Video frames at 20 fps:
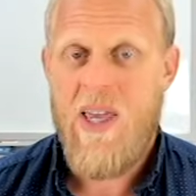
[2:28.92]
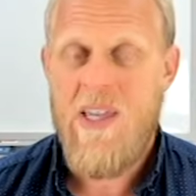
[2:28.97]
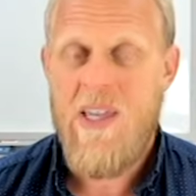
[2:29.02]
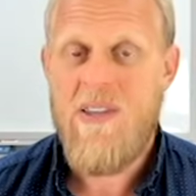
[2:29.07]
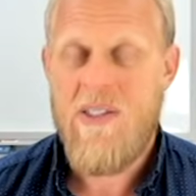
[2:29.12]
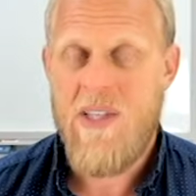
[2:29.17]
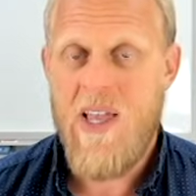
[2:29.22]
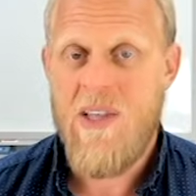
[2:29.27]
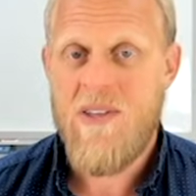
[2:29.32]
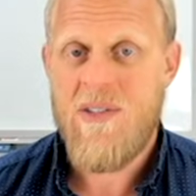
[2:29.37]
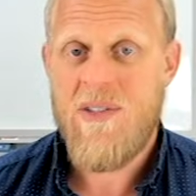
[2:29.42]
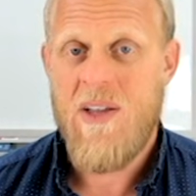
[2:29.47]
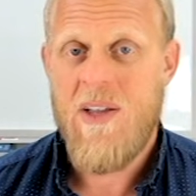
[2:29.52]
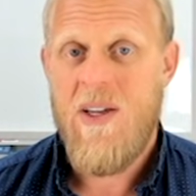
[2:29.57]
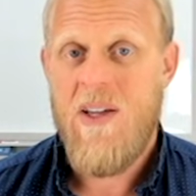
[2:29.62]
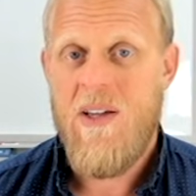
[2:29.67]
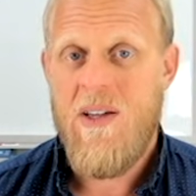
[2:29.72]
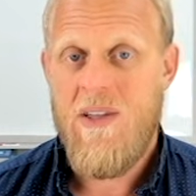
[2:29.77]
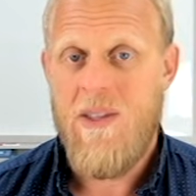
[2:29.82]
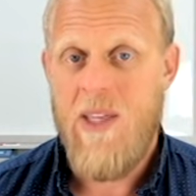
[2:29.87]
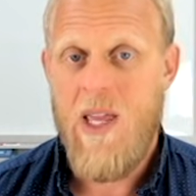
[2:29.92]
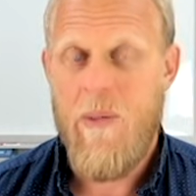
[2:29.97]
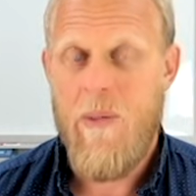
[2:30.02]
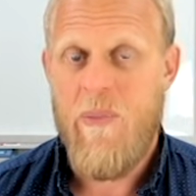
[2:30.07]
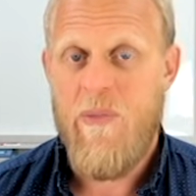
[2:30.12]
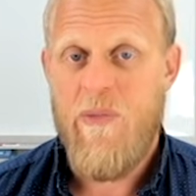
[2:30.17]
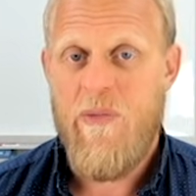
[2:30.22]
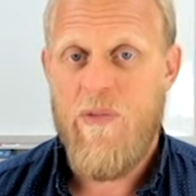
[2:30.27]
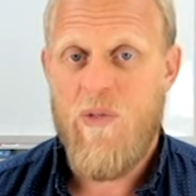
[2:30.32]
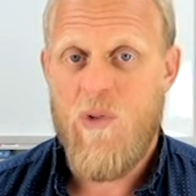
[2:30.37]
says,
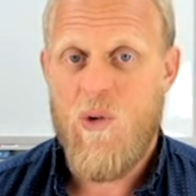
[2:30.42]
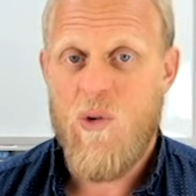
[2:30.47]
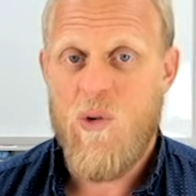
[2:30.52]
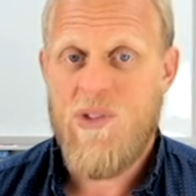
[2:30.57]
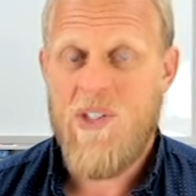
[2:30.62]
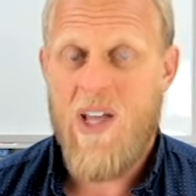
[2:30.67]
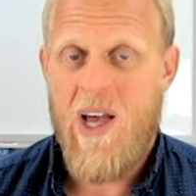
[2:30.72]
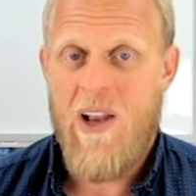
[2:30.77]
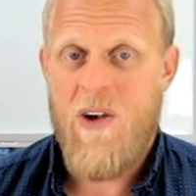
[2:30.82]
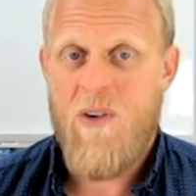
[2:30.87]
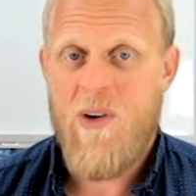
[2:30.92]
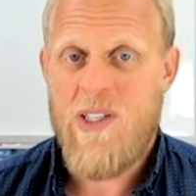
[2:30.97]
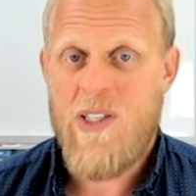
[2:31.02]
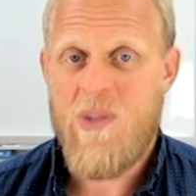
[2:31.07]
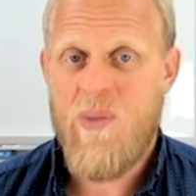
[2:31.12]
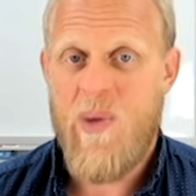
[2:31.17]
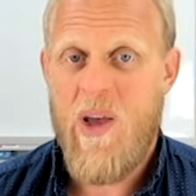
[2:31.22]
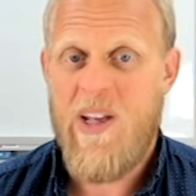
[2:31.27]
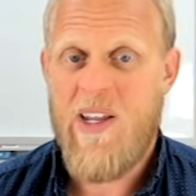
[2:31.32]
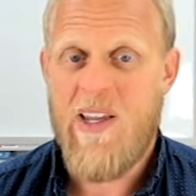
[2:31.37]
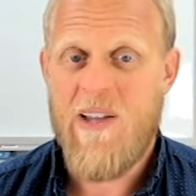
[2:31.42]
yep, Ford's underestimating it.